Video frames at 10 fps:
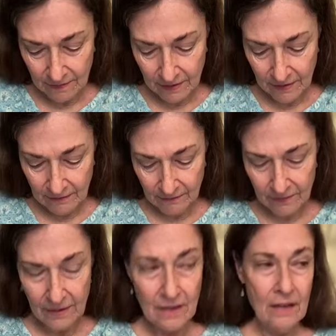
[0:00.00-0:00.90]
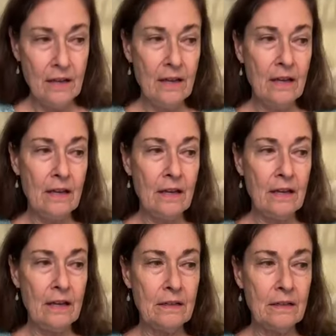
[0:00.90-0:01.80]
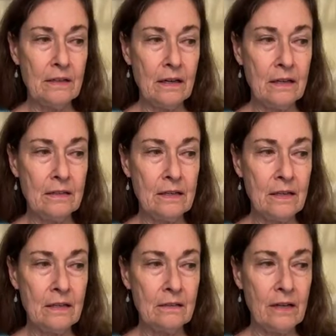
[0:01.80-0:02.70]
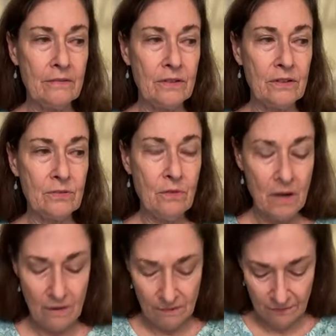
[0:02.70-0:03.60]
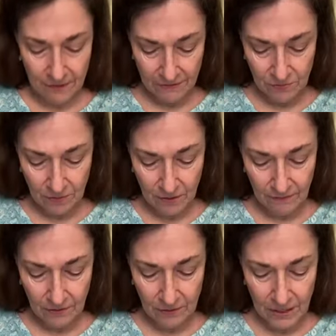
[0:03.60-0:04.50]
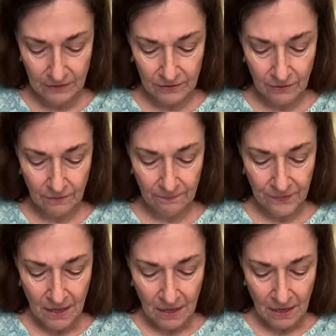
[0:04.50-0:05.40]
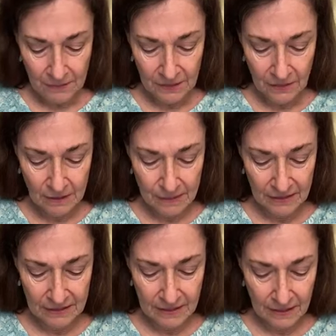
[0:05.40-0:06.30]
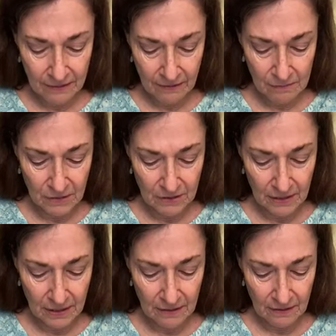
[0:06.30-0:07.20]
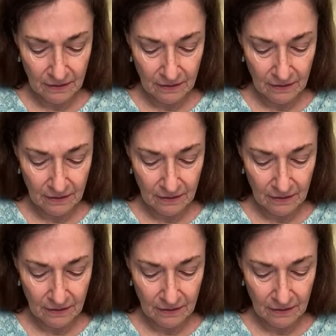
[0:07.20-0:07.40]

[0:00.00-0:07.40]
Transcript: five, eight, nine, ten, eleven, twelve, five, twelve. Okay, so I'm going to talk about death on Monday.